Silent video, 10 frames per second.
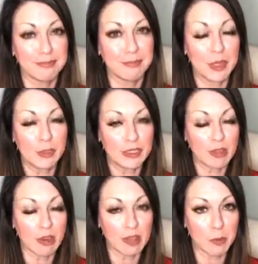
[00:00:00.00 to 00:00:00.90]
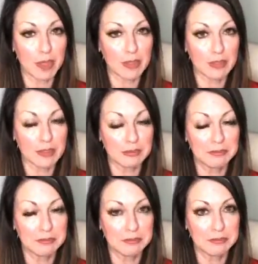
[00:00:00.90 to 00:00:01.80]
by using online methods.
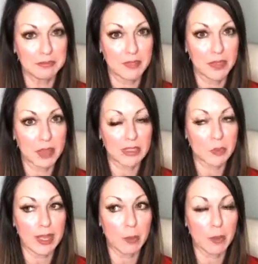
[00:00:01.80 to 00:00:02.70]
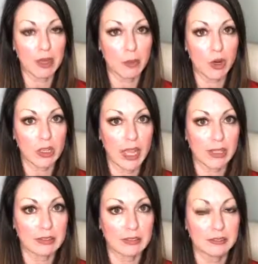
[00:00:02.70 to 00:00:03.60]
Okay, so I help them get more
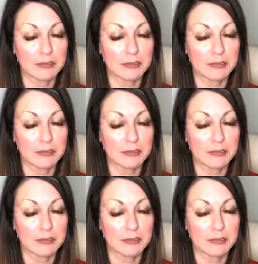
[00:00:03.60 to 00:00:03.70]
clients.